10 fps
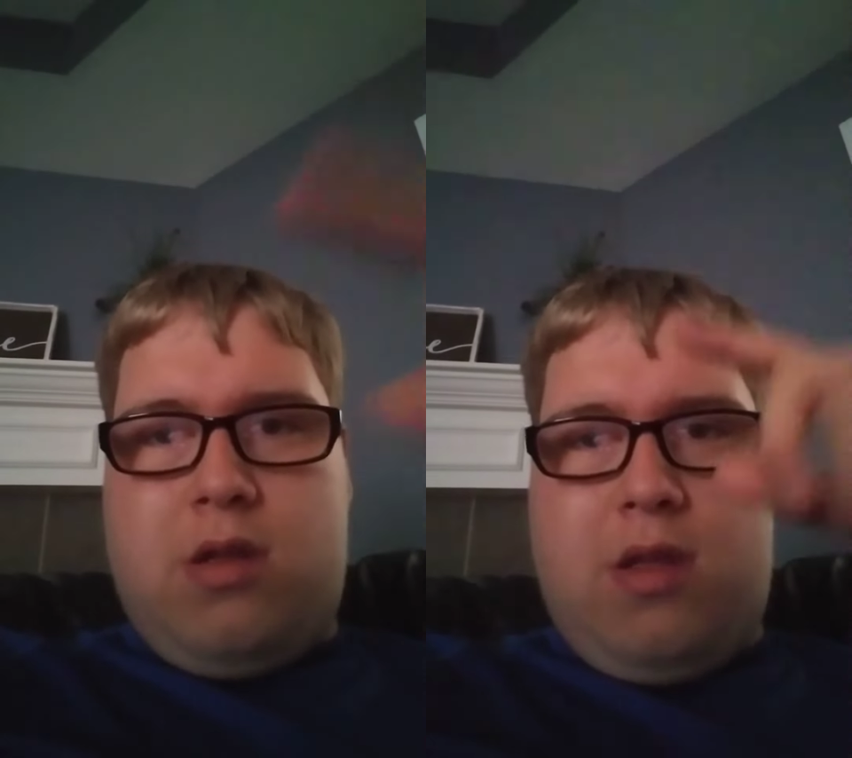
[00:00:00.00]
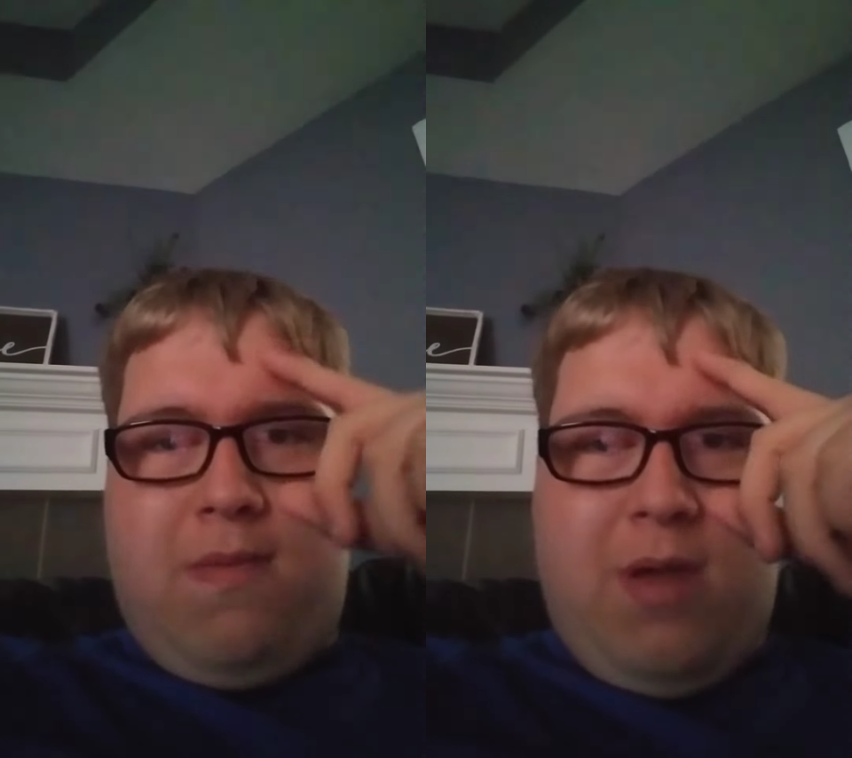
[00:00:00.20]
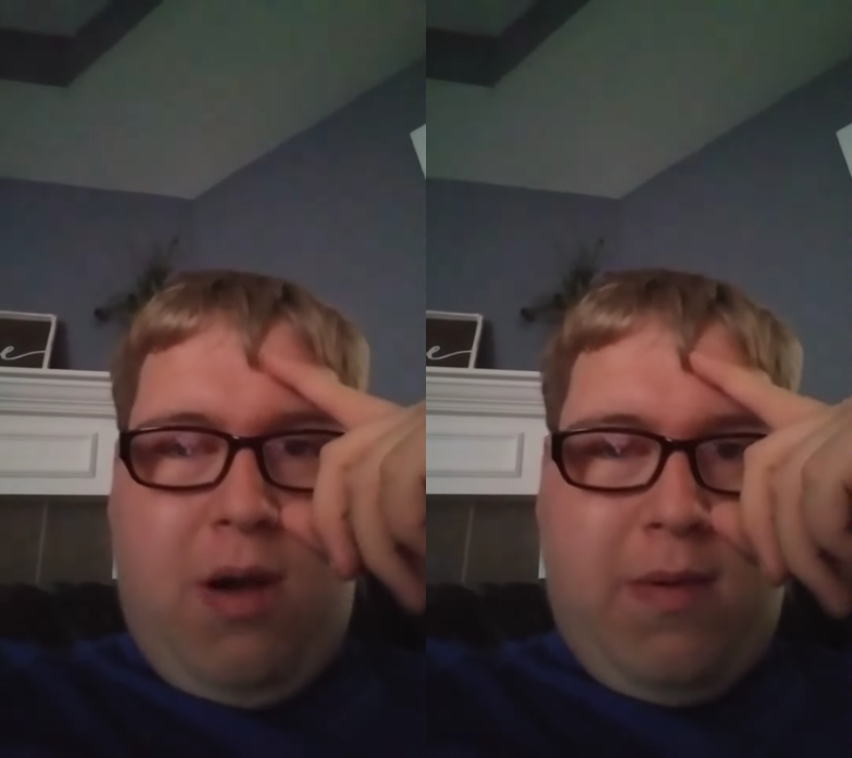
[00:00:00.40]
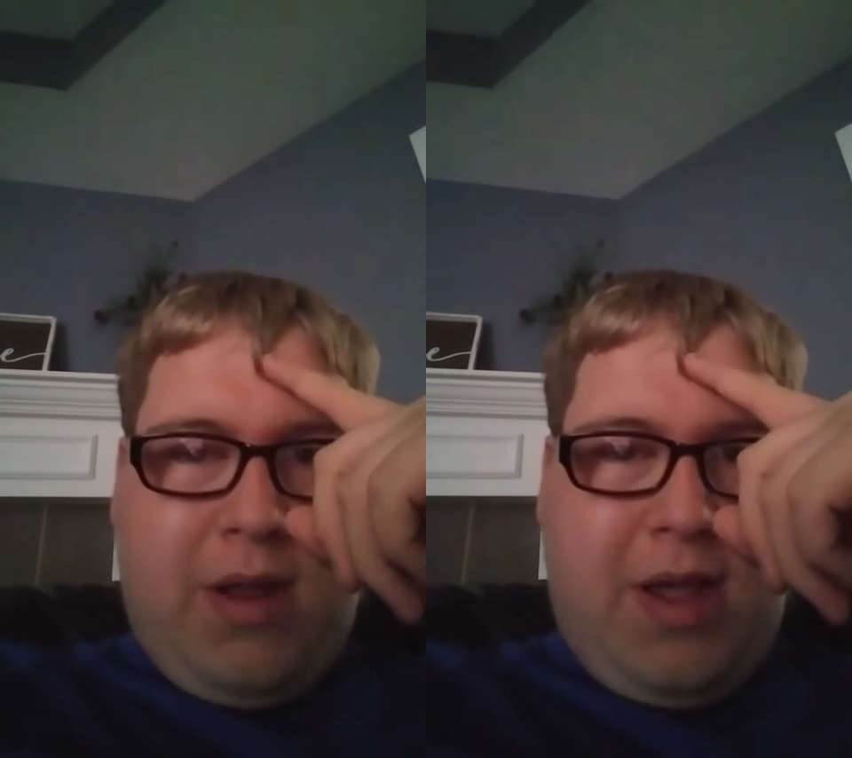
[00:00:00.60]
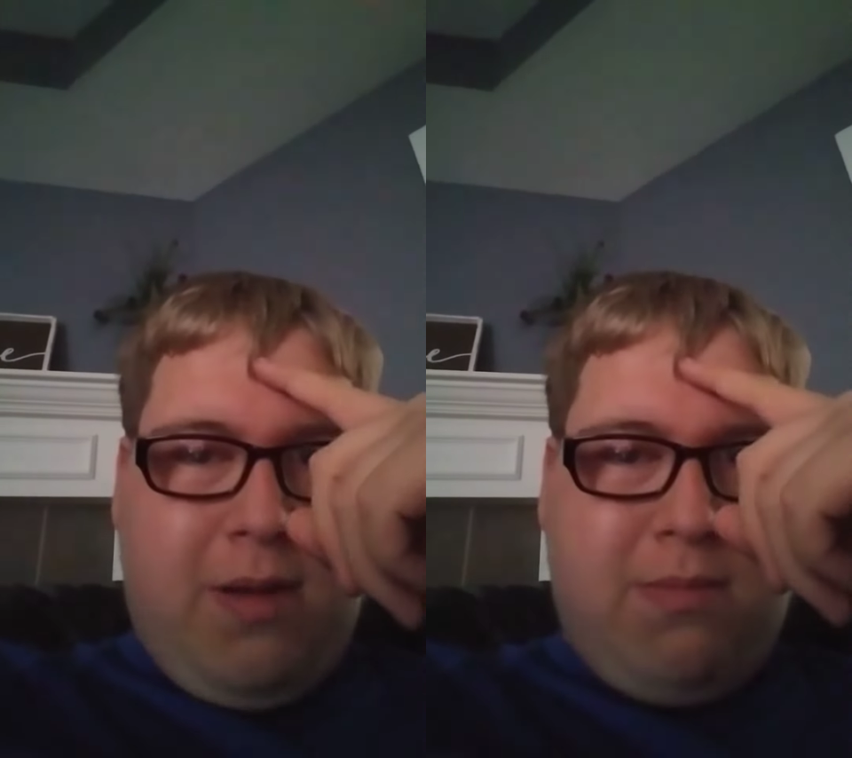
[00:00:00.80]
If y'all
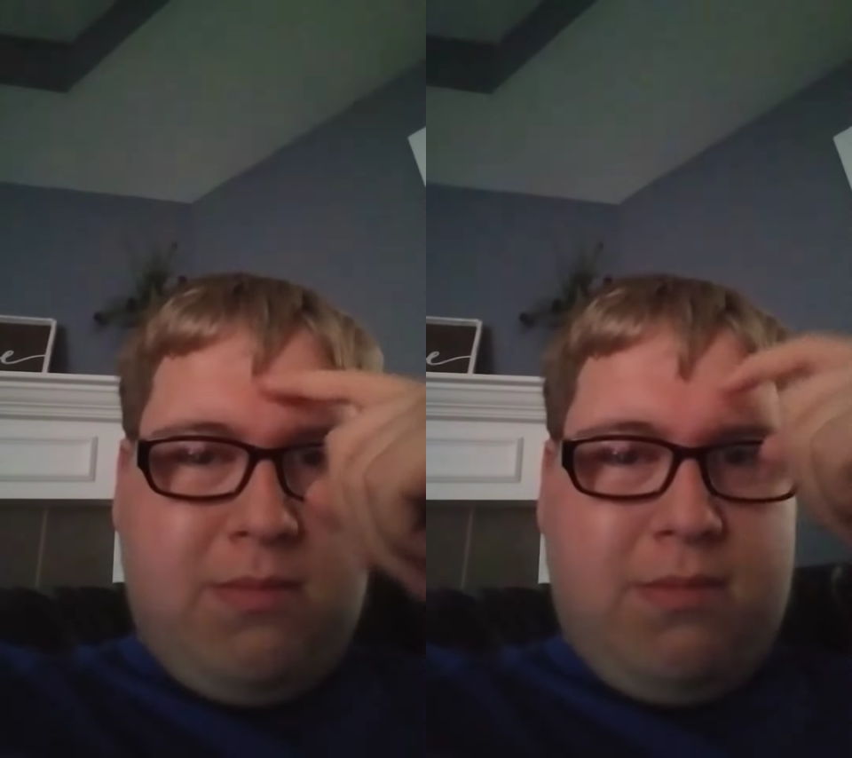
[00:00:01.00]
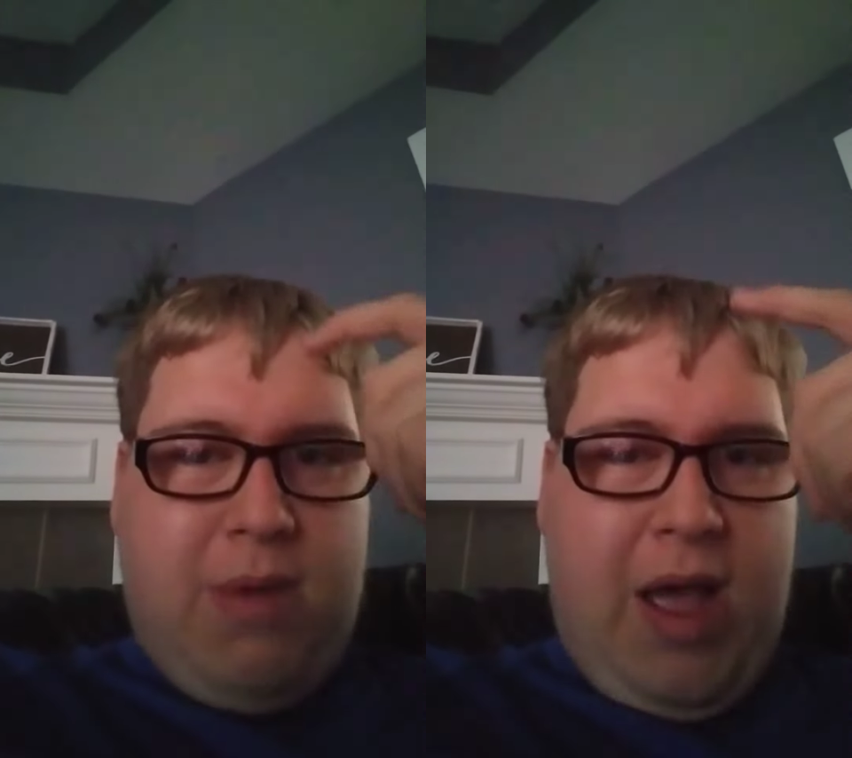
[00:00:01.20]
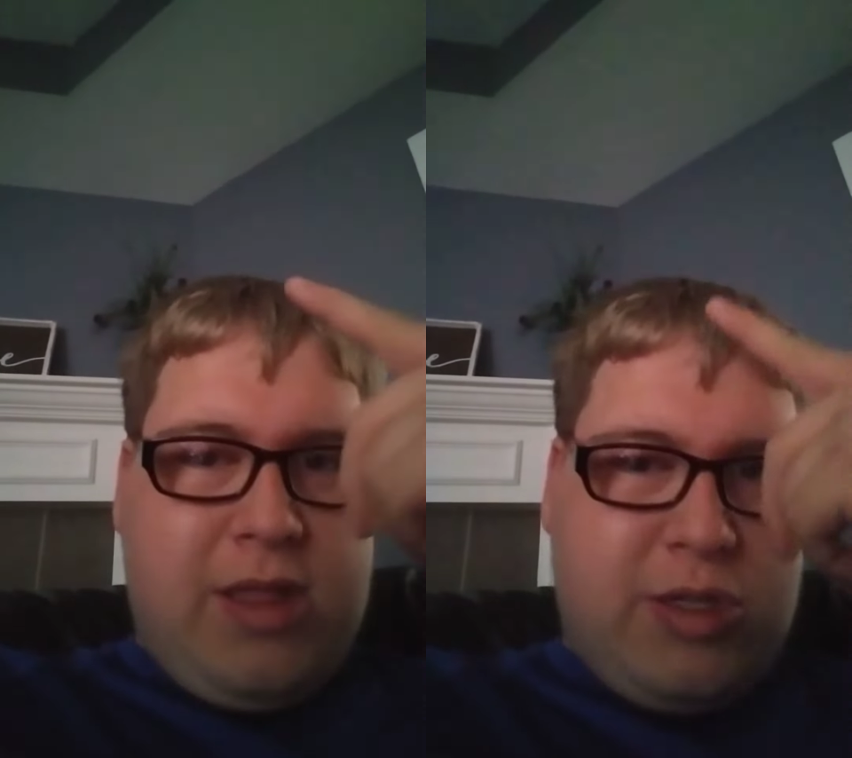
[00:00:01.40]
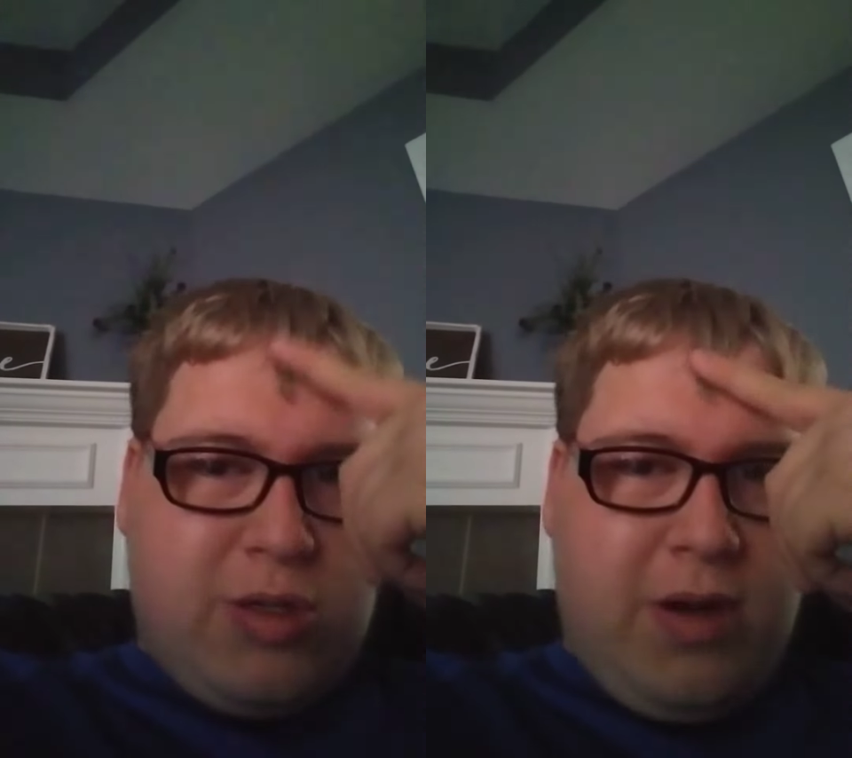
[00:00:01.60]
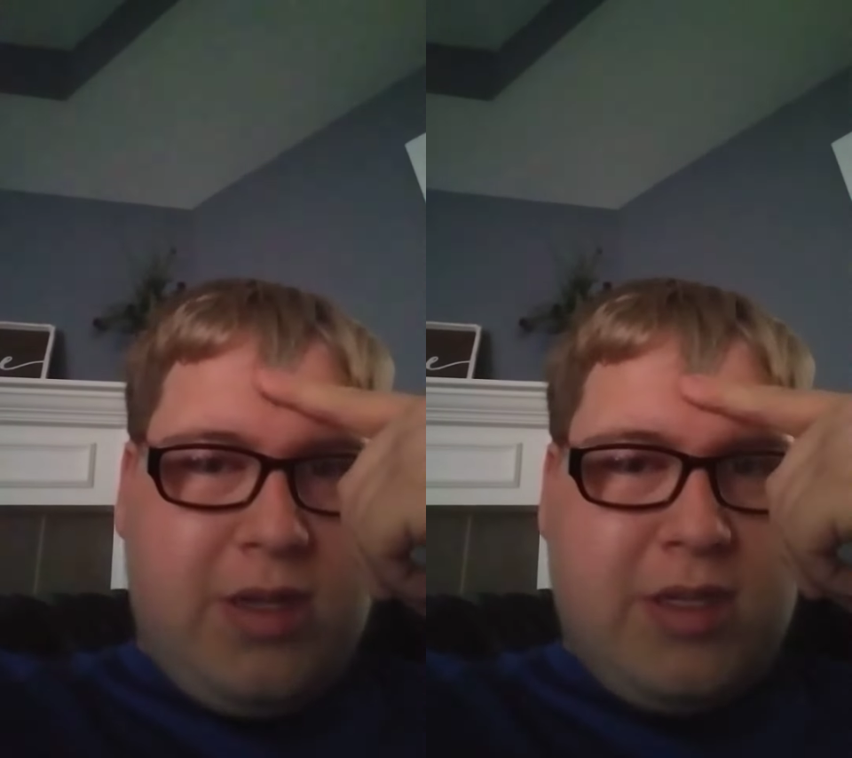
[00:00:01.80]
want to come by the
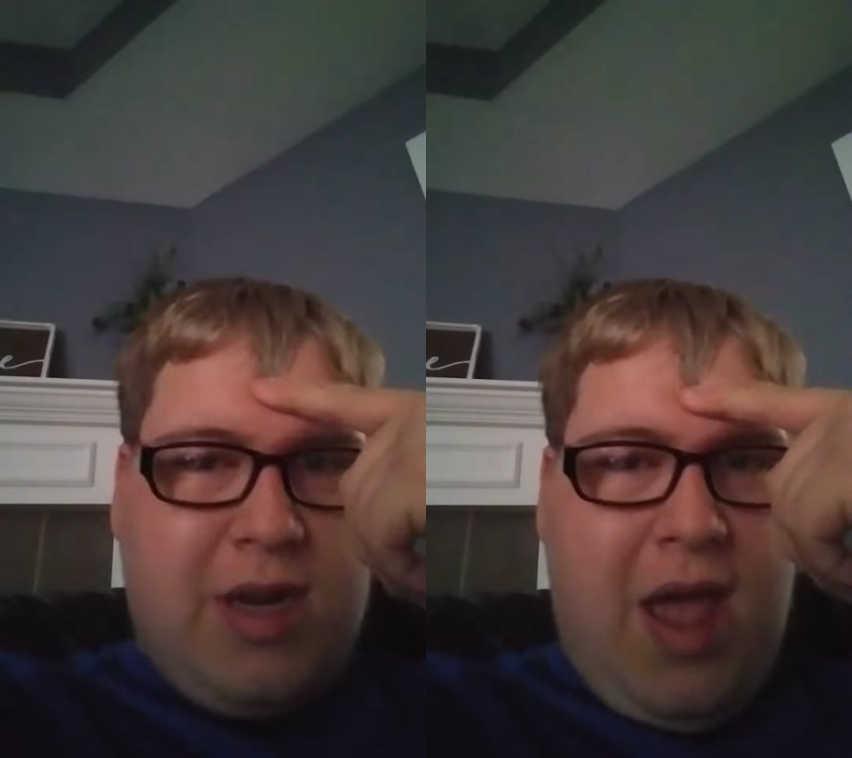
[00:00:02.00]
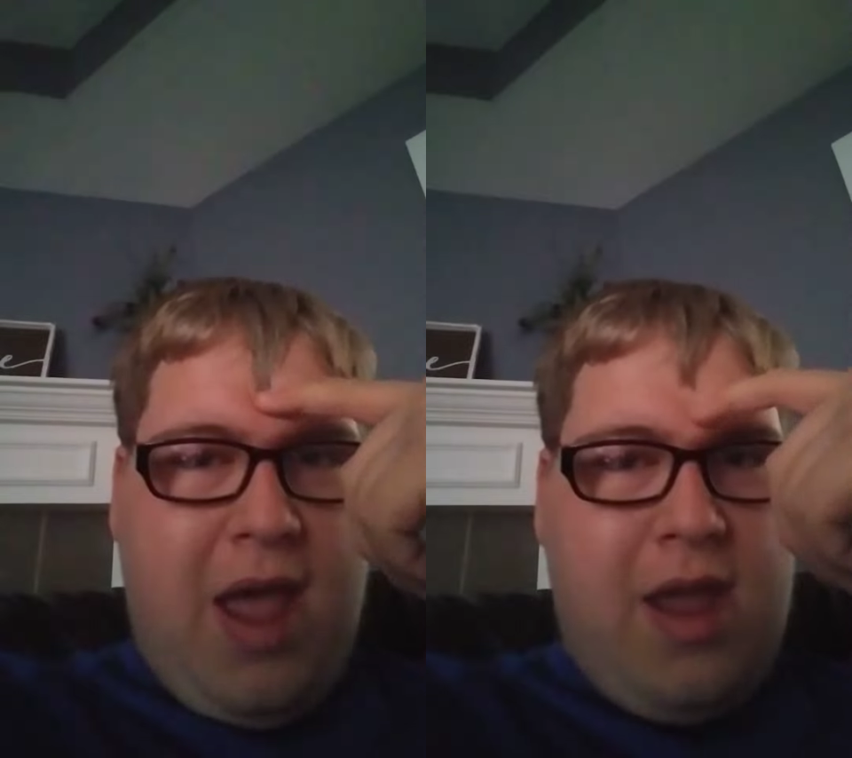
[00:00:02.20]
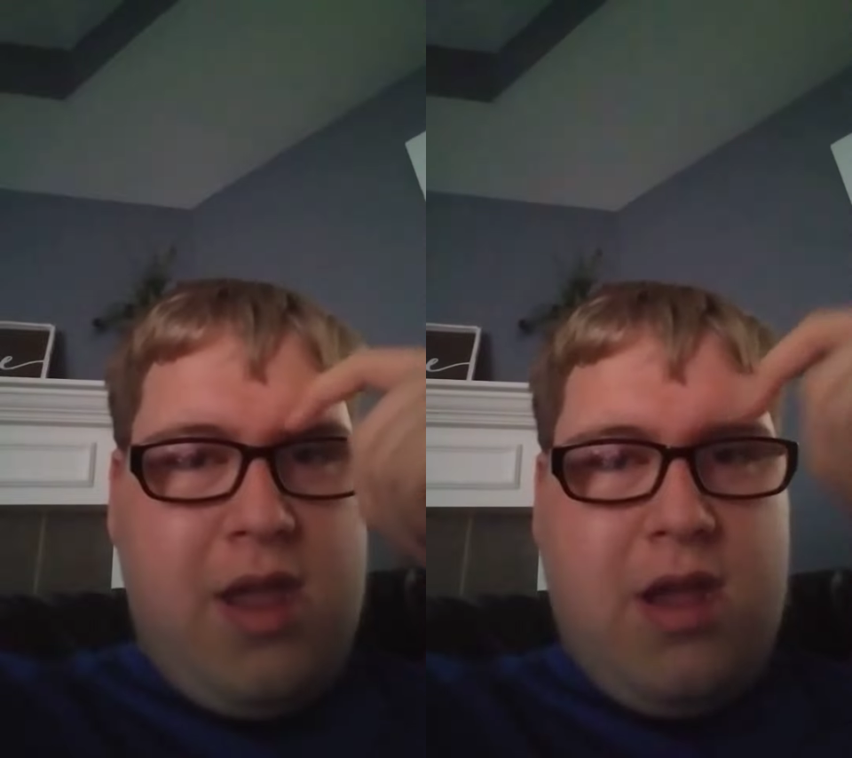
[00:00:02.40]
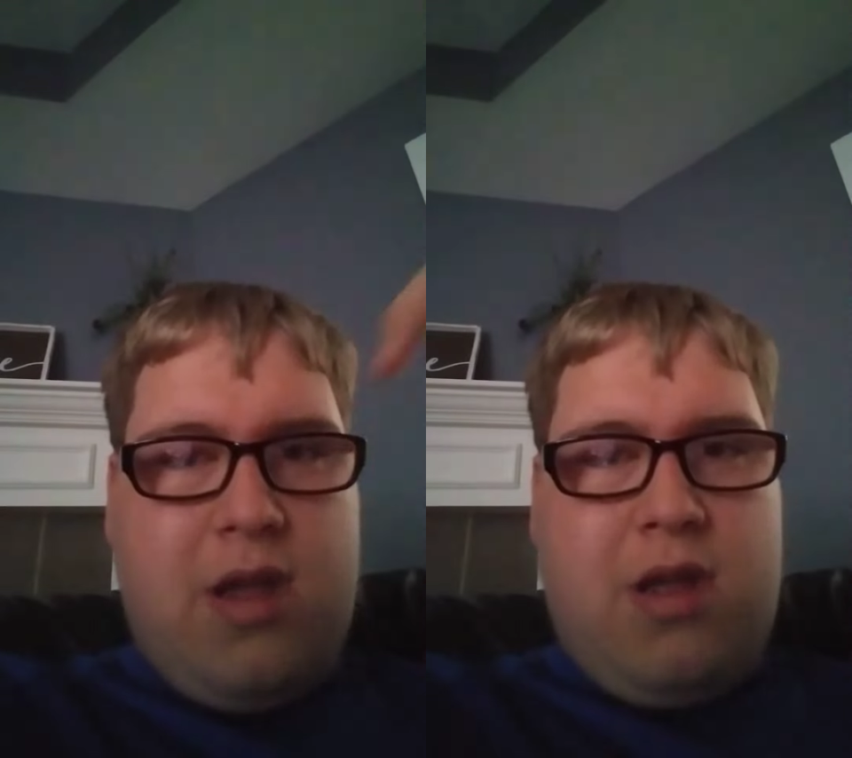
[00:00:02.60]
stream today